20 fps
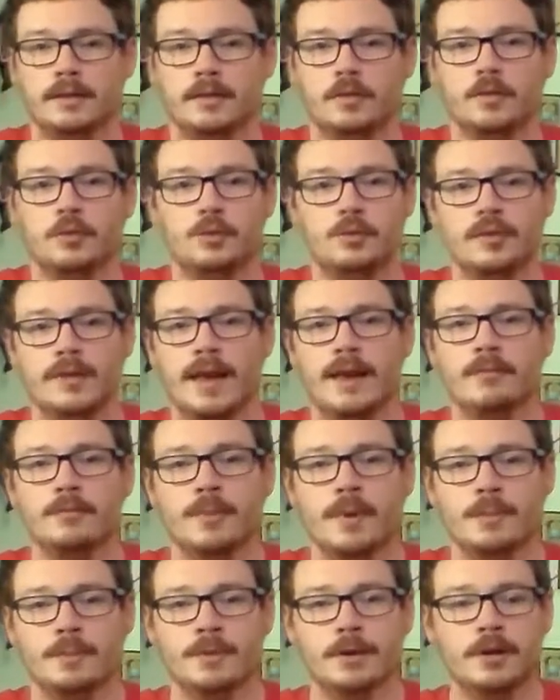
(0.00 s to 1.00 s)
new staff
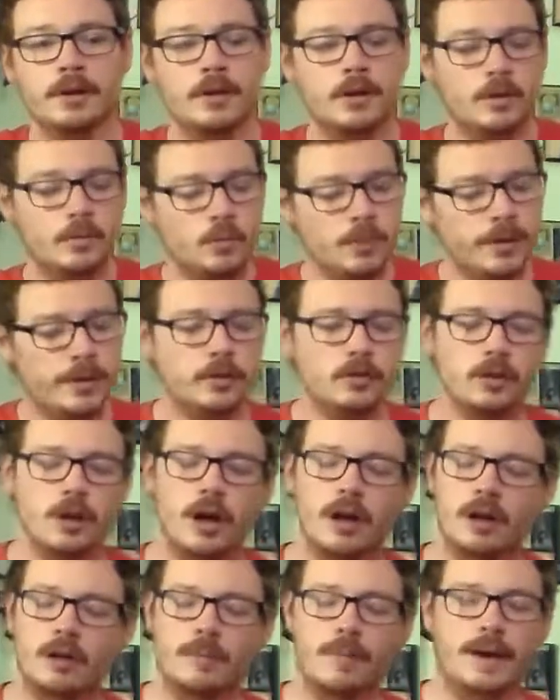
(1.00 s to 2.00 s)
member, we can
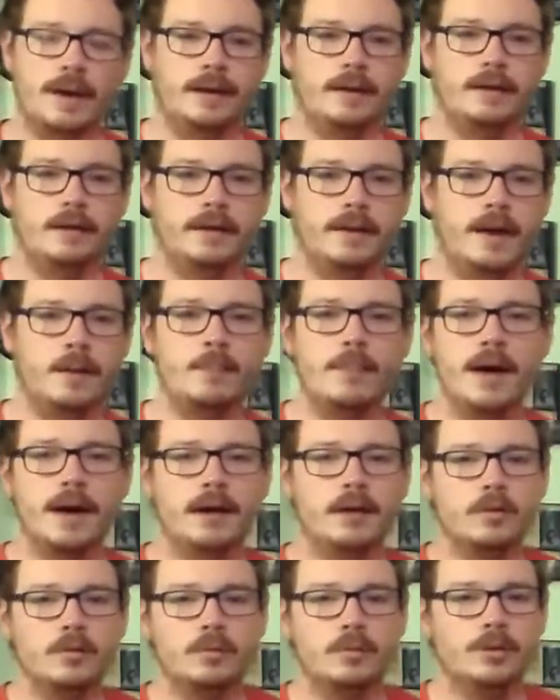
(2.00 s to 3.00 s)
talk about it. I'm
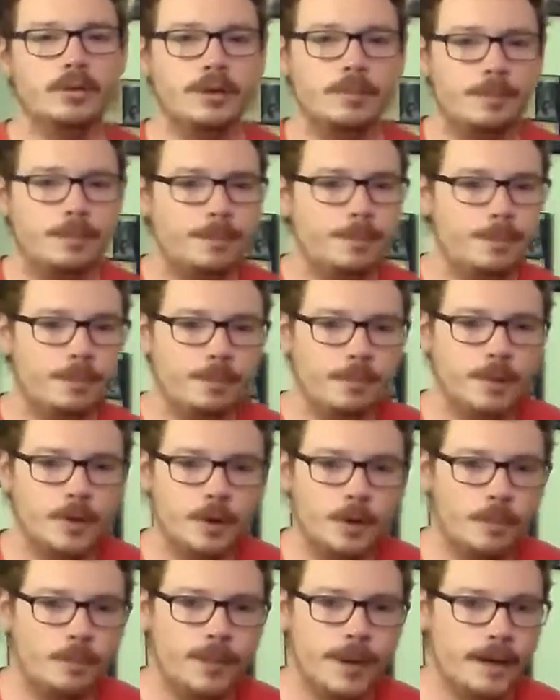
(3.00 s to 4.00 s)
not going to really,
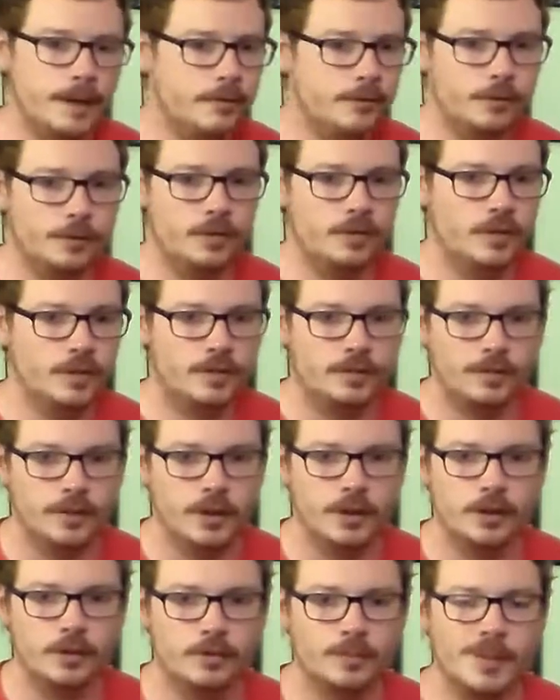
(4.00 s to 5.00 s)
beg for 6
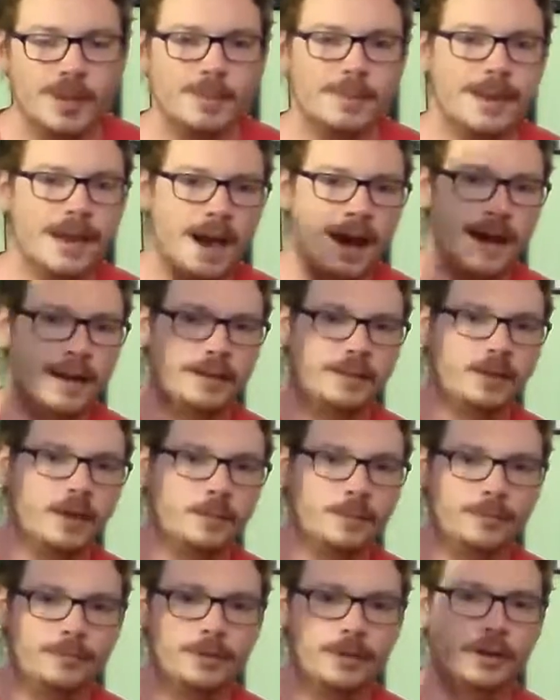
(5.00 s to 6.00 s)
figures, maybe high
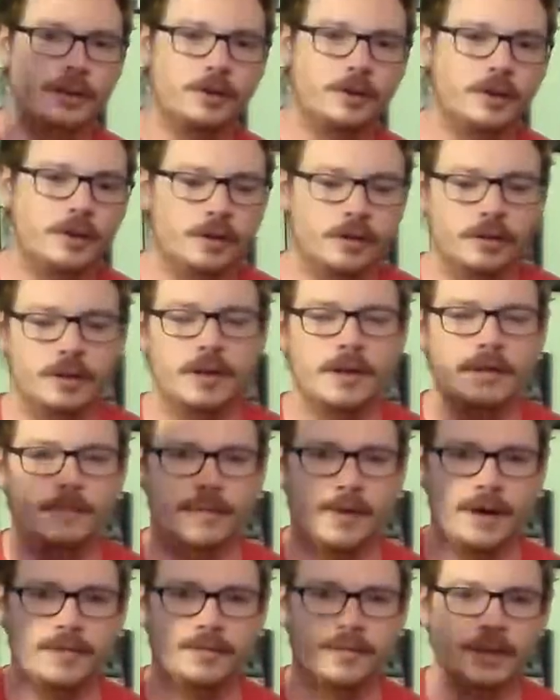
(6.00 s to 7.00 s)
double figure or
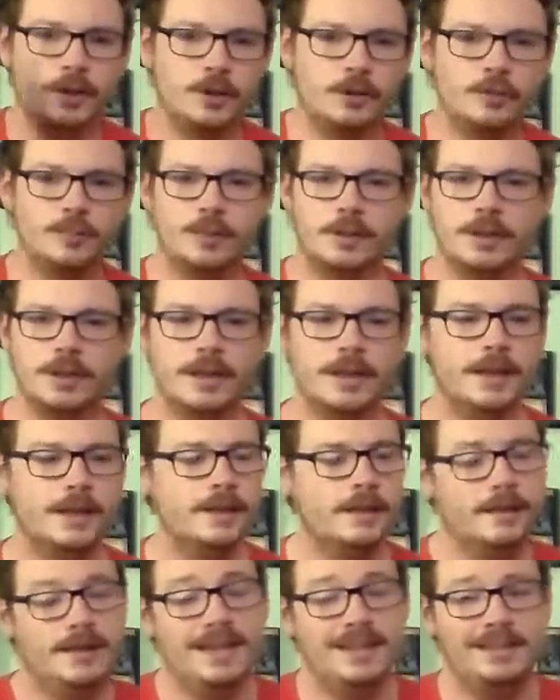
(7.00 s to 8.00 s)
5 figures, but
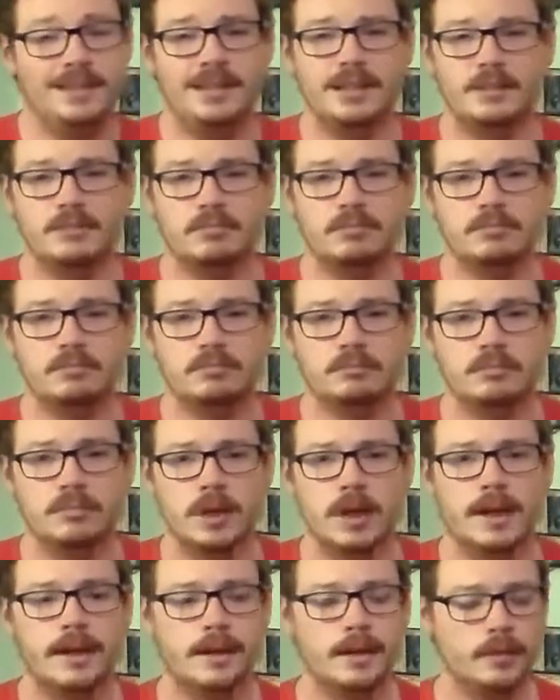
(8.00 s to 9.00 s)
that's it.
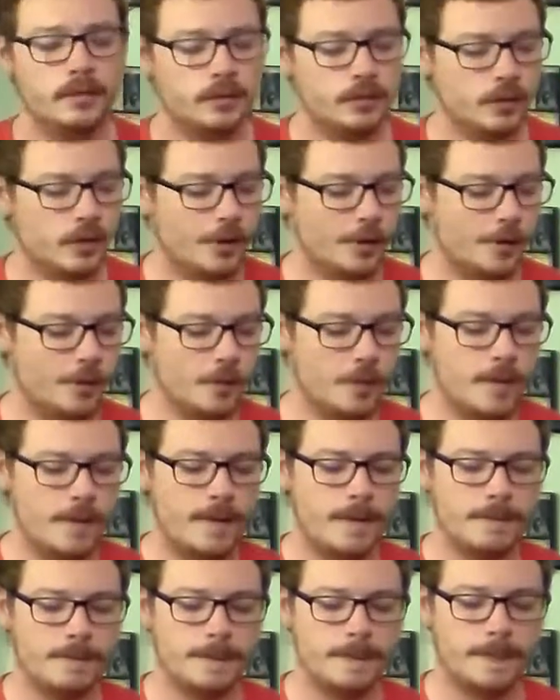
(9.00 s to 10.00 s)
So,
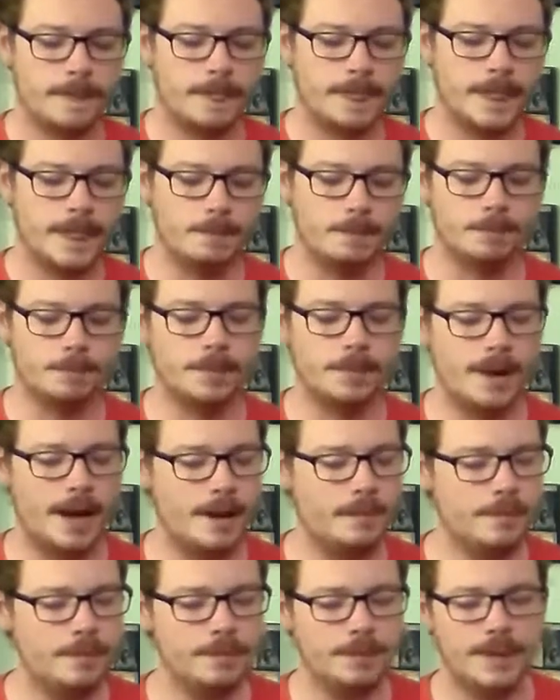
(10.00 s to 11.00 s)
but
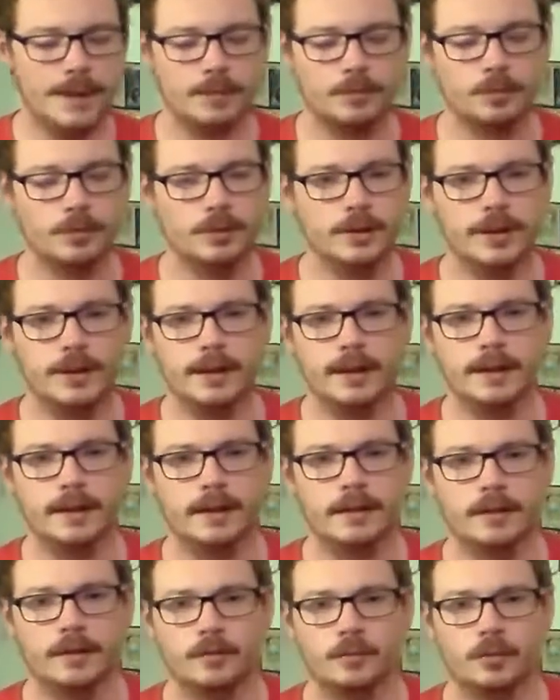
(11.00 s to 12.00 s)
that's really it
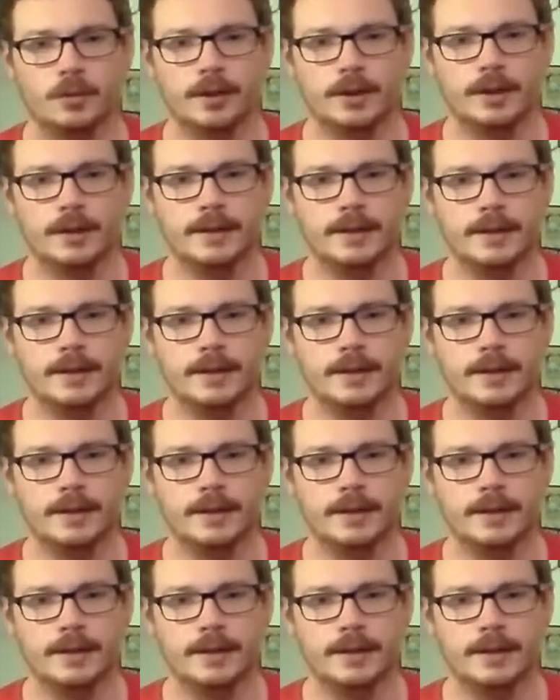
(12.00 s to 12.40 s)
on this one.